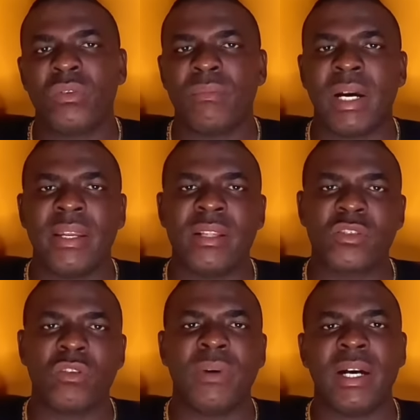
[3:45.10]
You know, back then
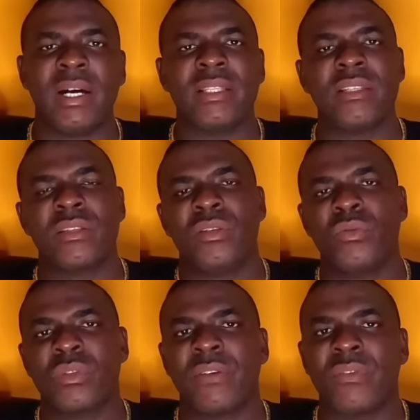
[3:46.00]
some artists
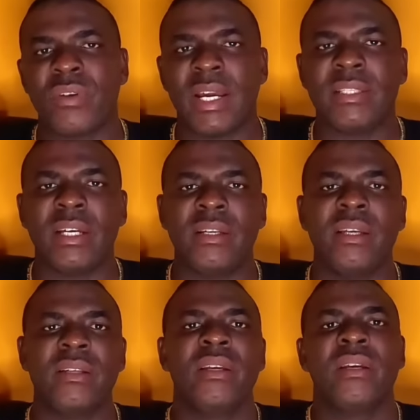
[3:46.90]
used to have to write and
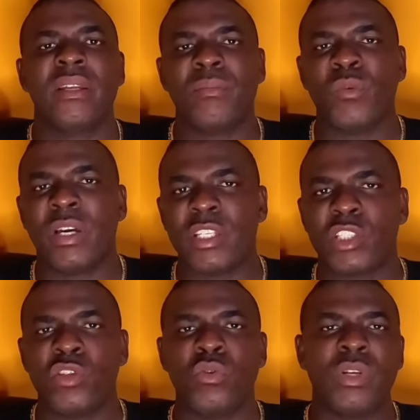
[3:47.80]
then them go to the
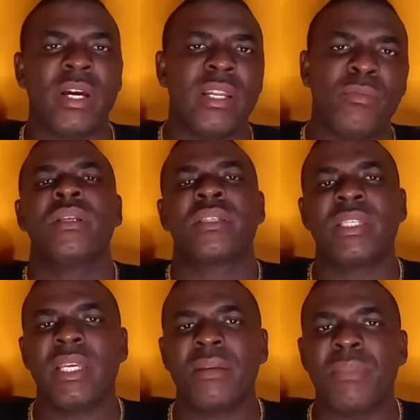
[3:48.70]
studio and
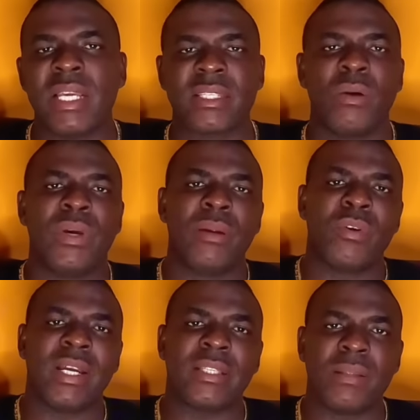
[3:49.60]
sing based on what they
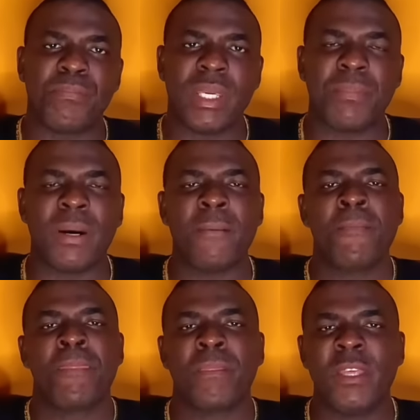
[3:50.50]
write on paper.
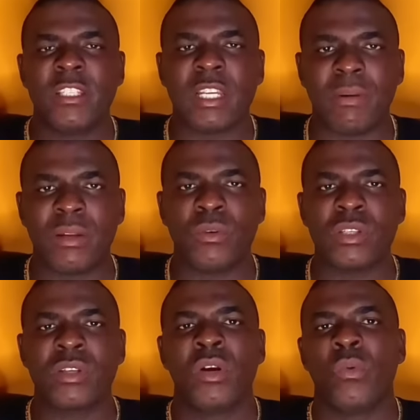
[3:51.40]
Ninja Man
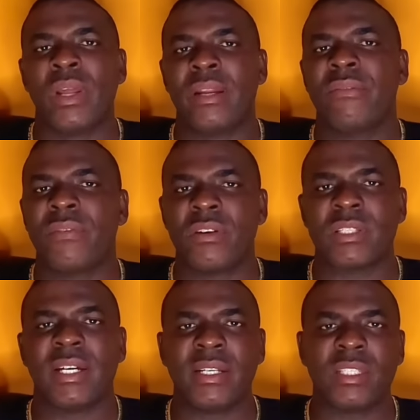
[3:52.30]
was one of the
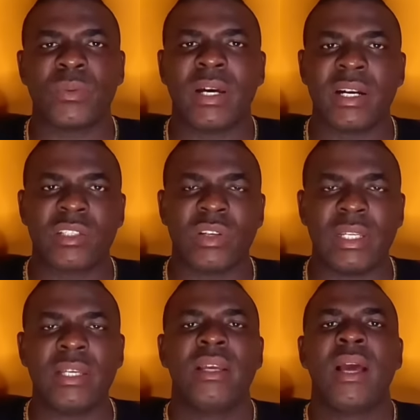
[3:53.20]
first artists who
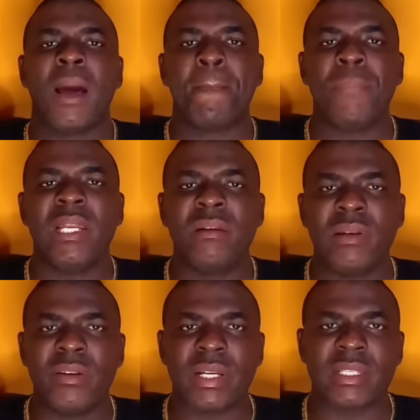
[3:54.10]
actually a
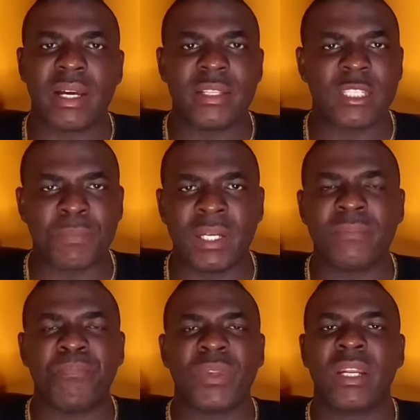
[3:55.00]
billion lyrics on
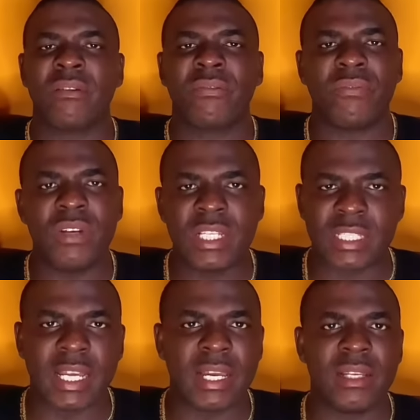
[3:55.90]
spot and a
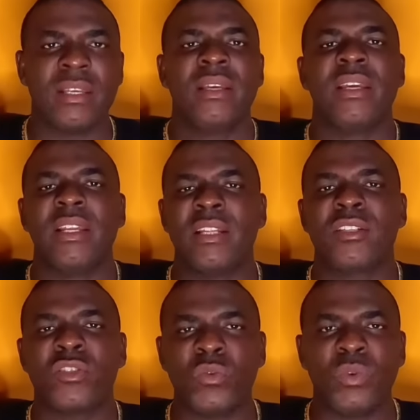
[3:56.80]
freestyle in a
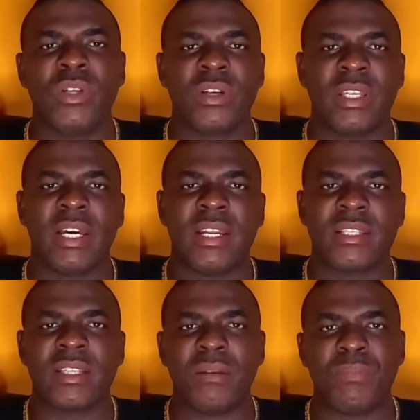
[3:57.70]
studio. You
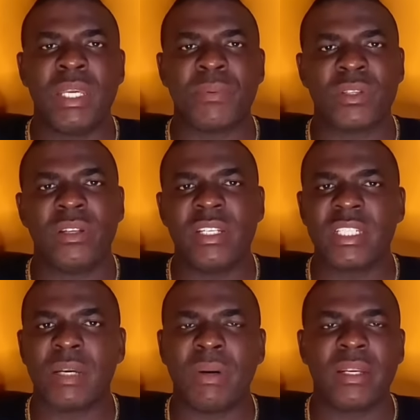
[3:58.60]
understand, people? So
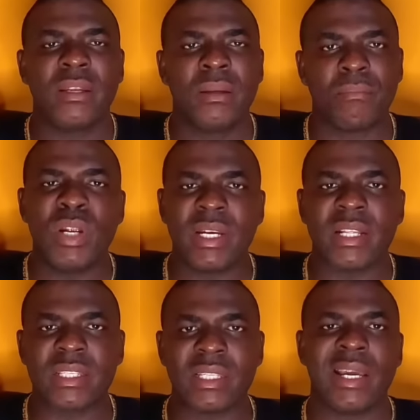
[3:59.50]
Ninja Man bring
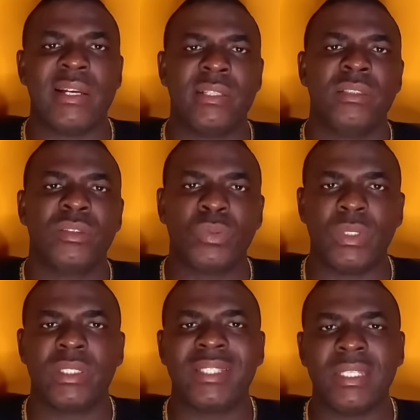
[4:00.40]
that style to the